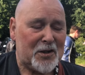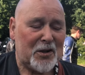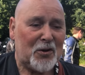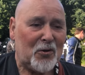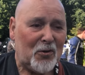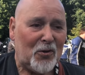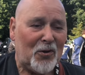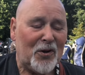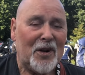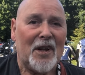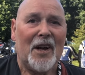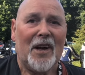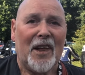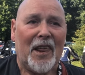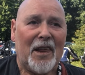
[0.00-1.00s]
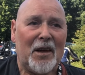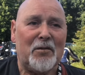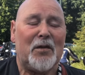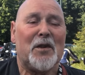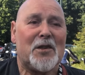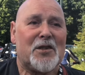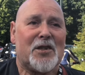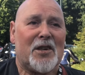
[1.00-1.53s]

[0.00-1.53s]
to go. If it